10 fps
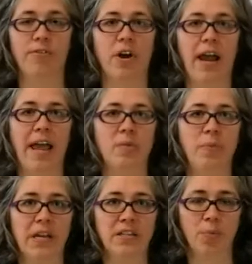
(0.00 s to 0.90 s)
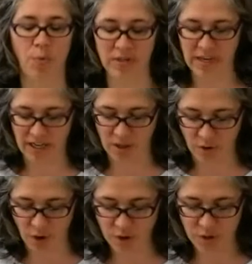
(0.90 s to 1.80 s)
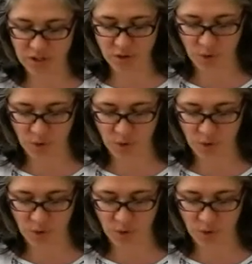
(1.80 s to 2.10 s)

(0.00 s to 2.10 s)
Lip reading: I had picked up one day at the grocery store.